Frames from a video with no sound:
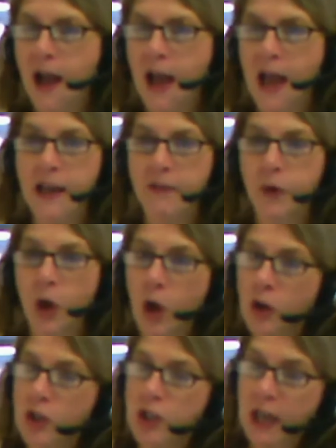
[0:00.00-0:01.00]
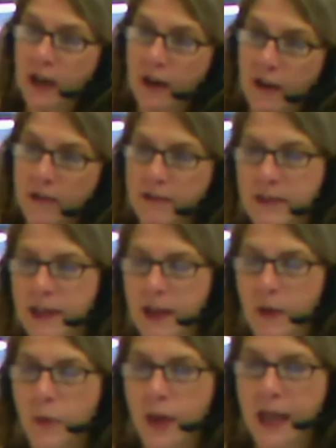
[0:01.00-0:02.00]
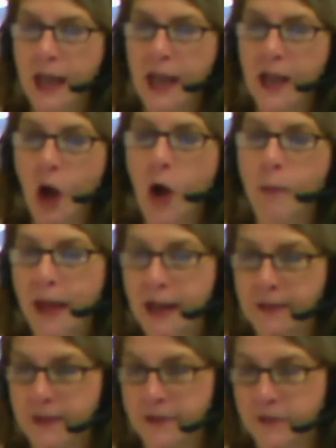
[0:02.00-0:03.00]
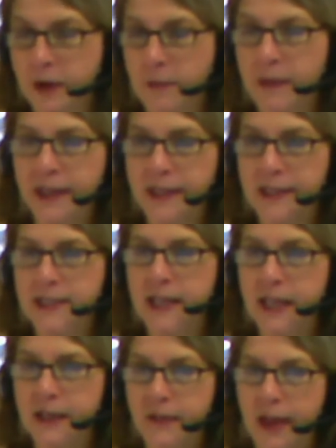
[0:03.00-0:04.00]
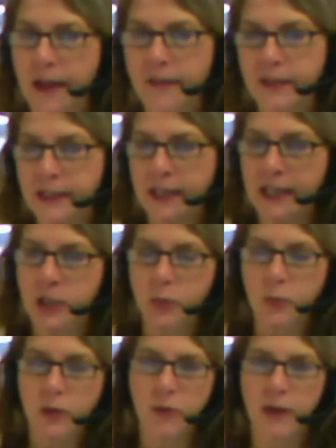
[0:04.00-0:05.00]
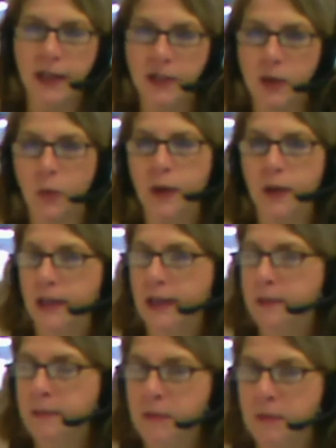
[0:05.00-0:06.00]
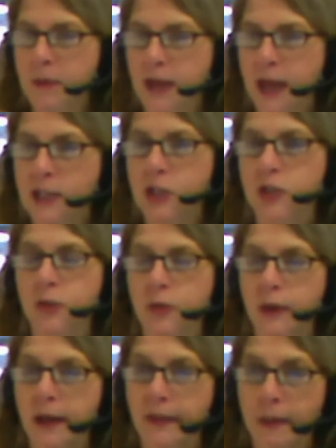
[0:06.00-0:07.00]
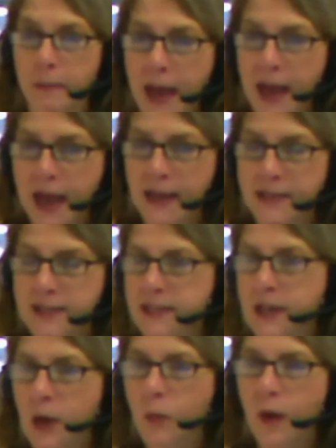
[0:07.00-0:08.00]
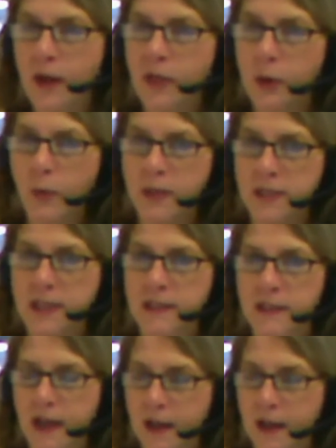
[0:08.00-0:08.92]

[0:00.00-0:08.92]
And if we all share, we can all benefit from it instead of having to each recreate the wheel like maybe we had to do in the past when there wasn't